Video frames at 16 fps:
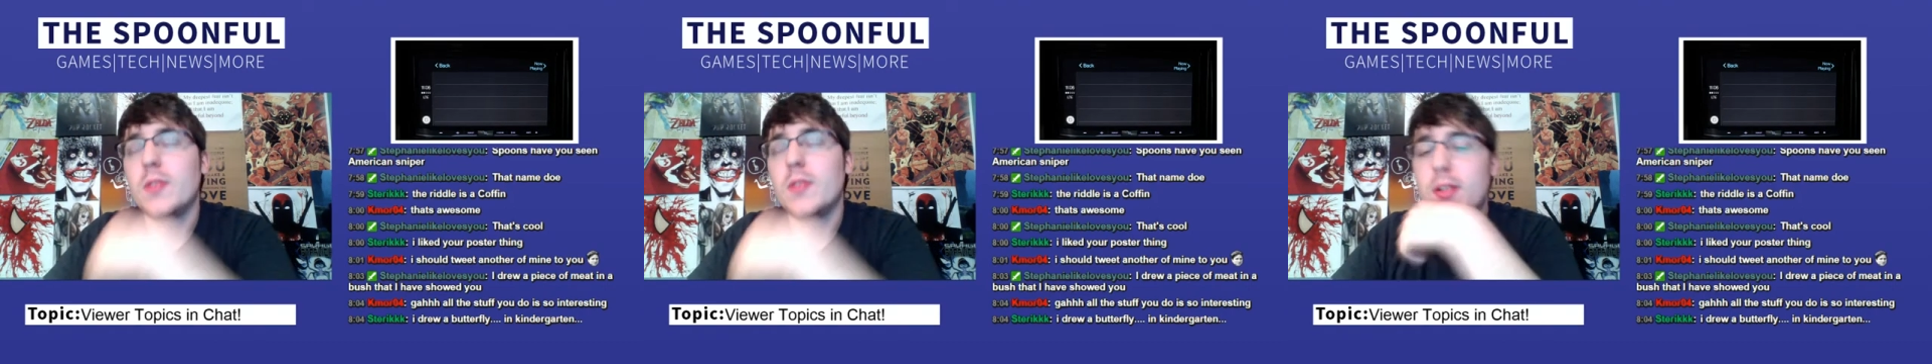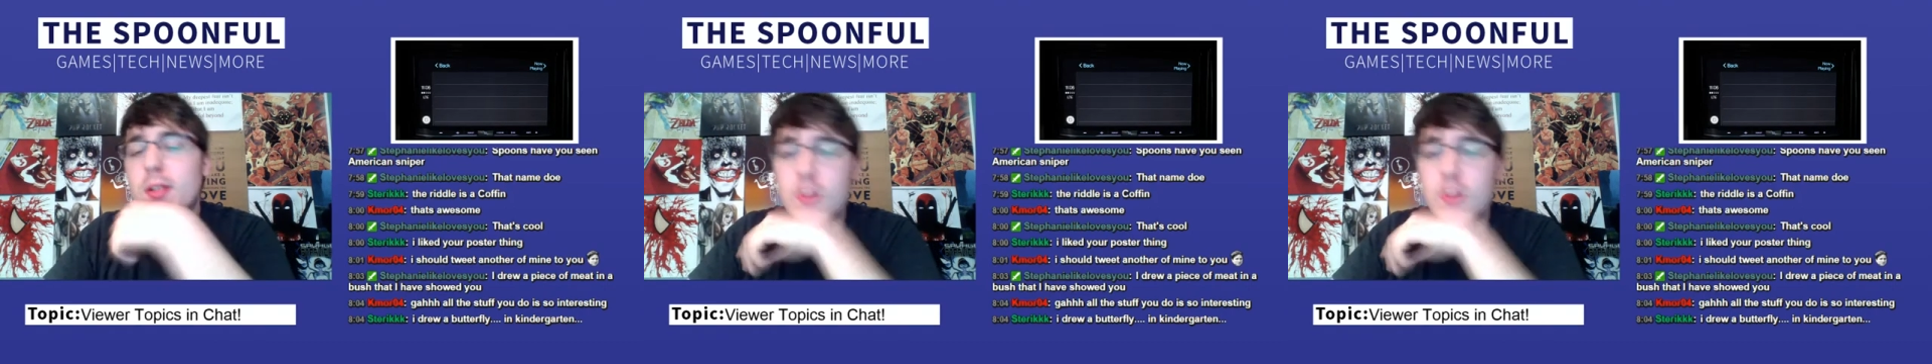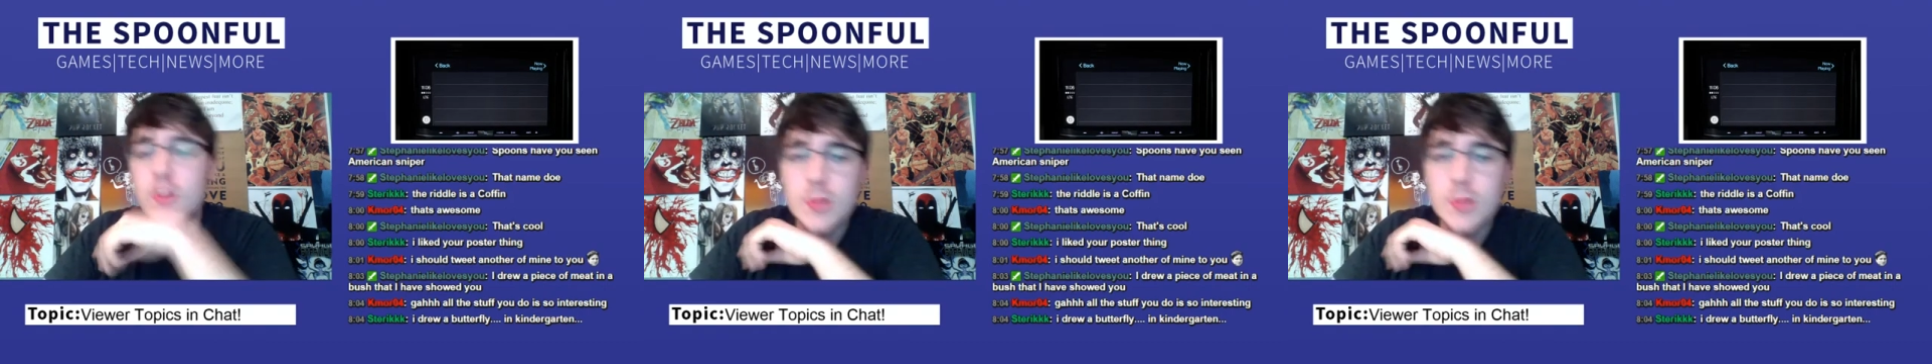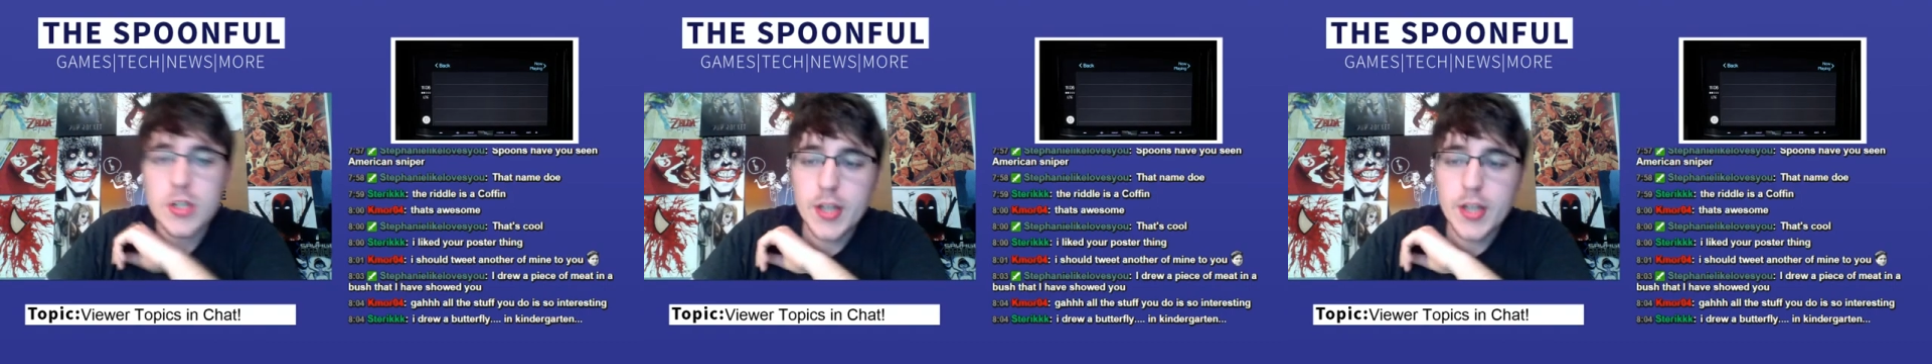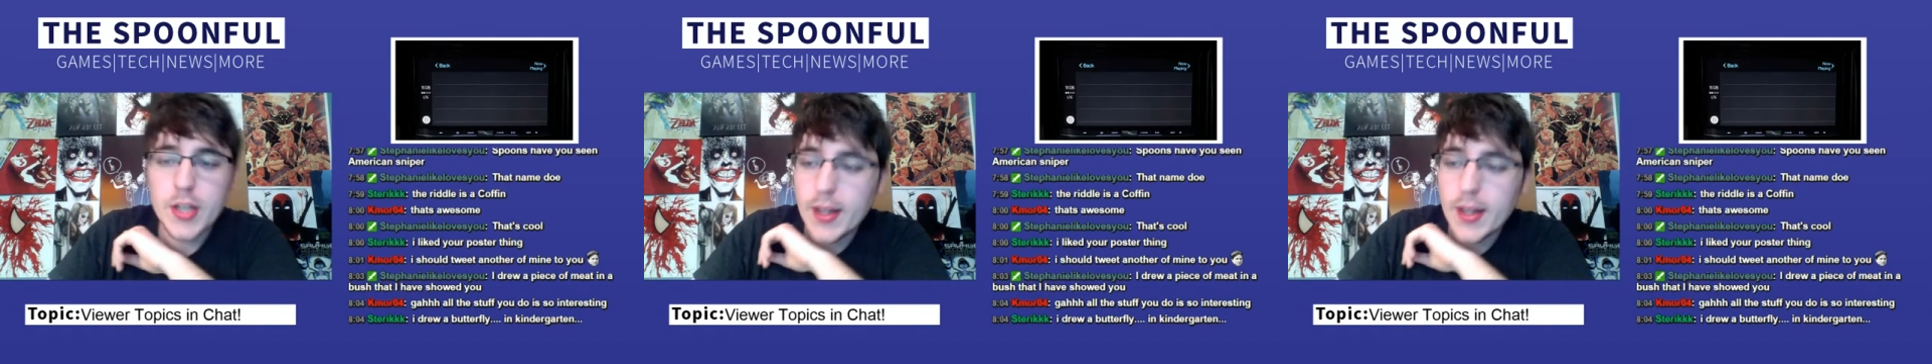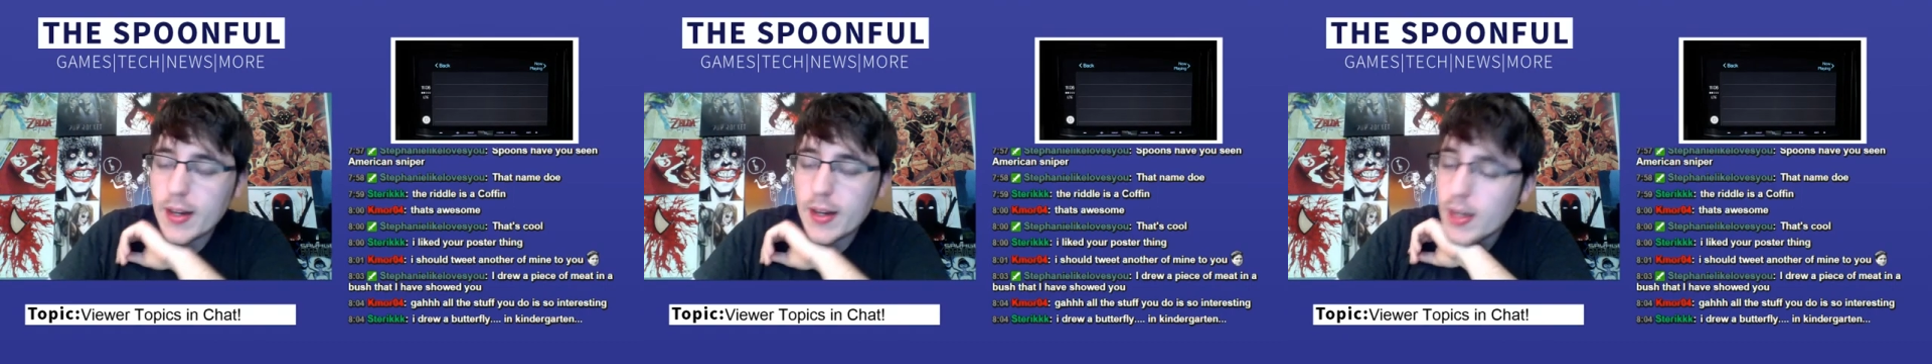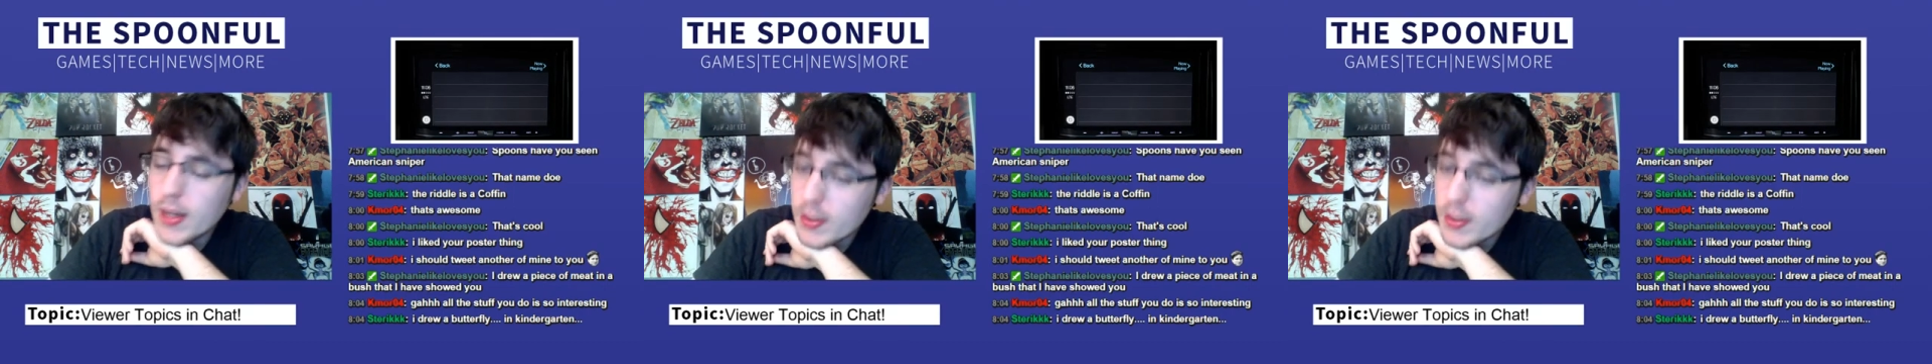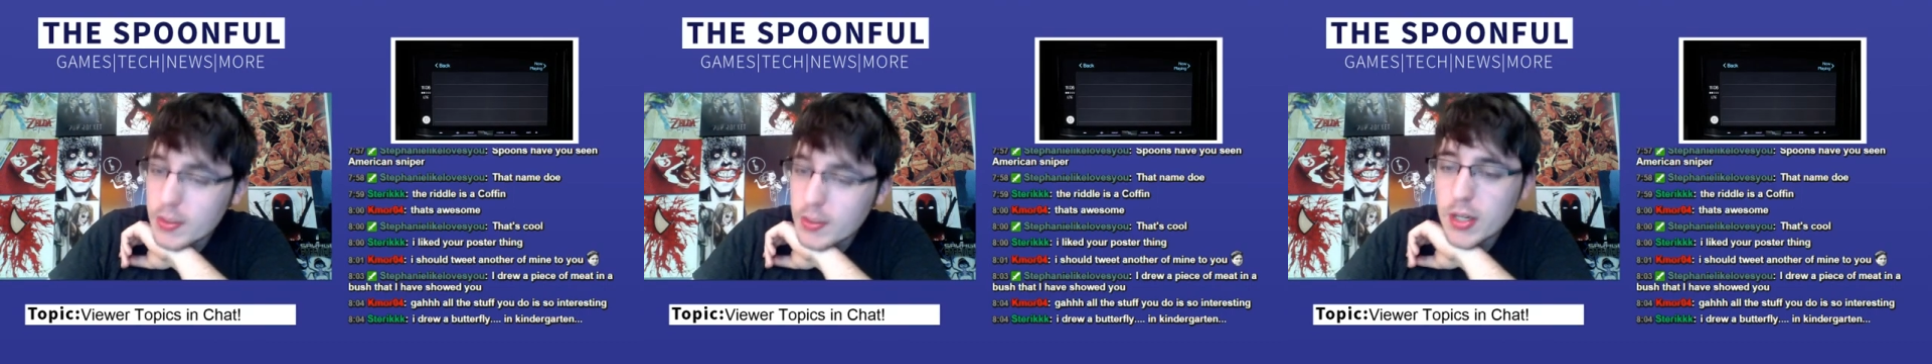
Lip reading: I do appreciate it. It was a